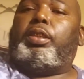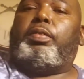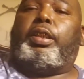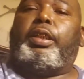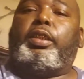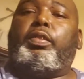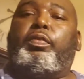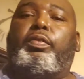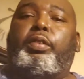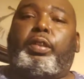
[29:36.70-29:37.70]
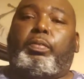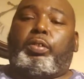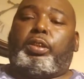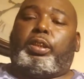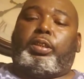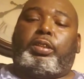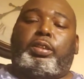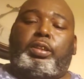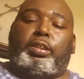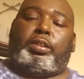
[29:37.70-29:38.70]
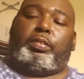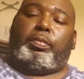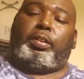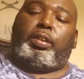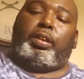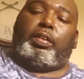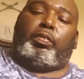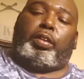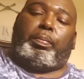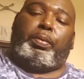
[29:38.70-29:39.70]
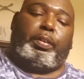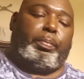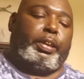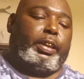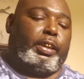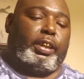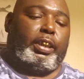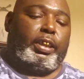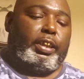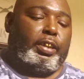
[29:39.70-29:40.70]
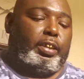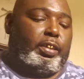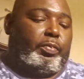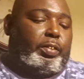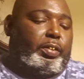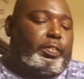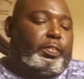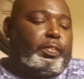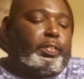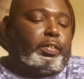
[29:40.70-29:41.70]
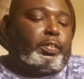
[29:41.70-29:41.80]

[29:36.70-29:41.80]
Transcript: Let's see what I can do first. I want y'all to see it here before I put it back in the oven.